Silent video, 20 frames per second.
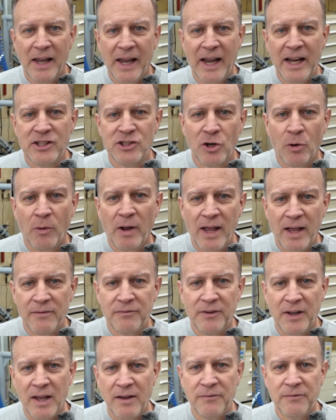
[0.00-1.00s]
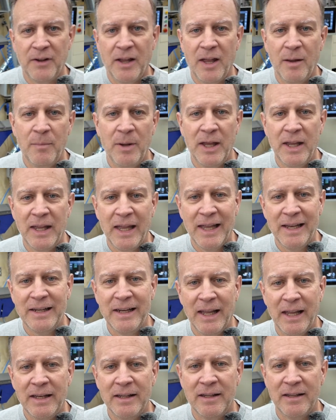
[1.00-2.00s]

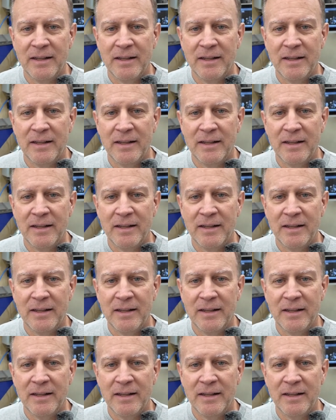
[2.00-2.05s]
Hoffmann